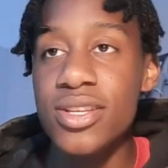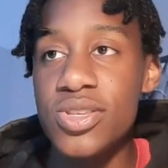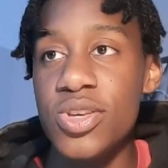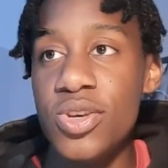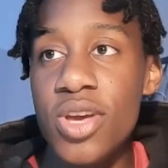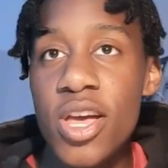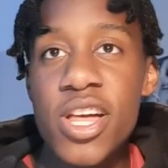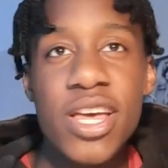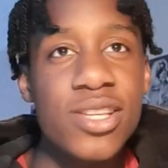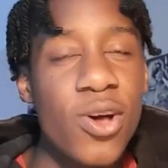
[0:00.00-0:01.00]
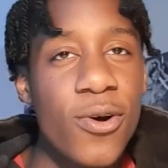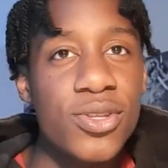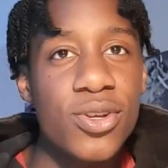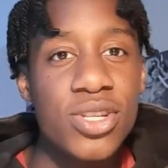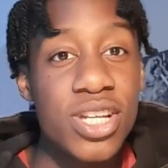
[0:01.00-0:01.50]
Two is
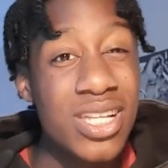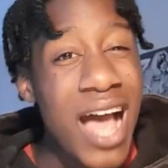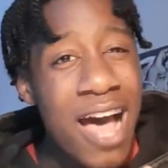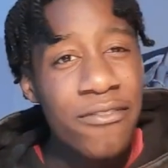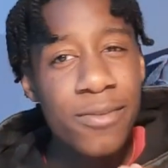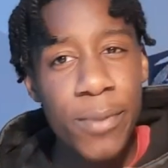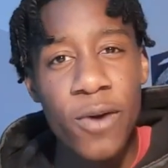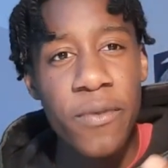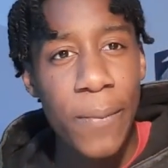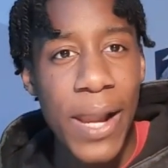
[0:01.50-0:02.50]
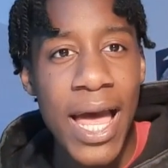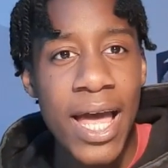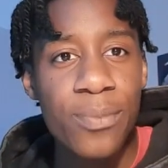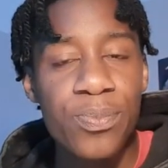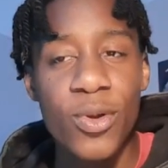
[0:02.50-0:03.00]
also to just have a bit of a
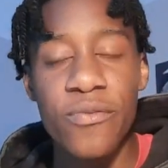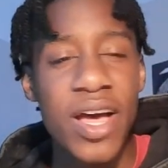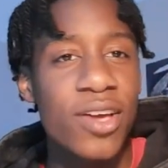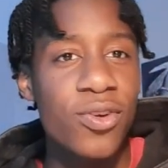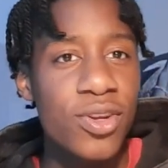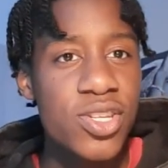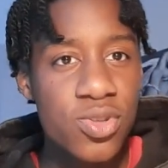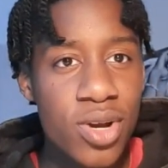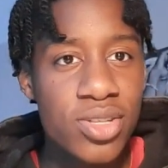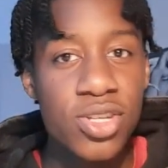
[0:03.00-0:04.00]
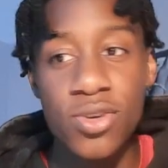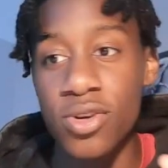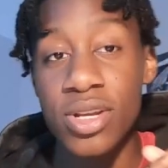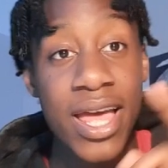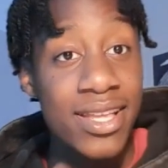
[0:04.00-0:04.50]
plan for how you're going to structure
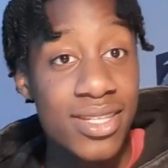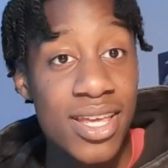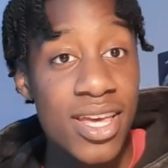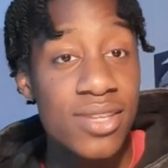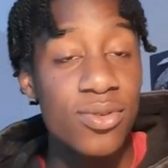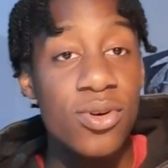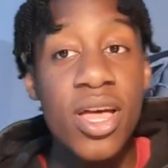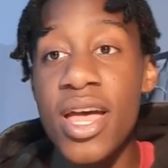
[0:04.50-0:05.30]
your essays or